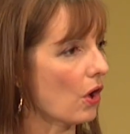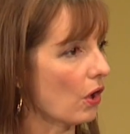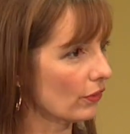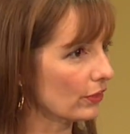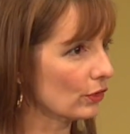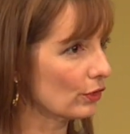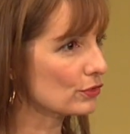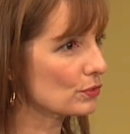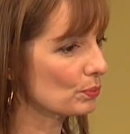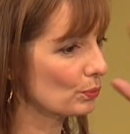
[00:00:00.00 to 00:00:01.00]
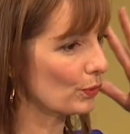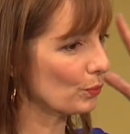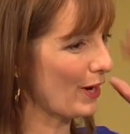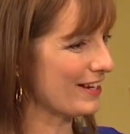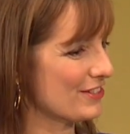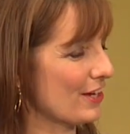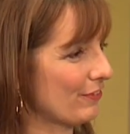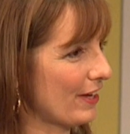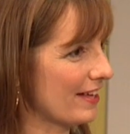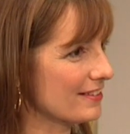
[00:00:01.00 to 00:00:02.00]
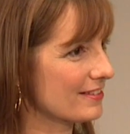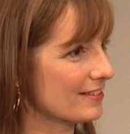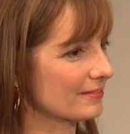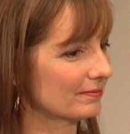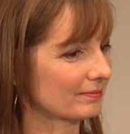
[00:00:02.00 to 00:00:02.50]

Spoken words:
All the cooks wore white chef hats,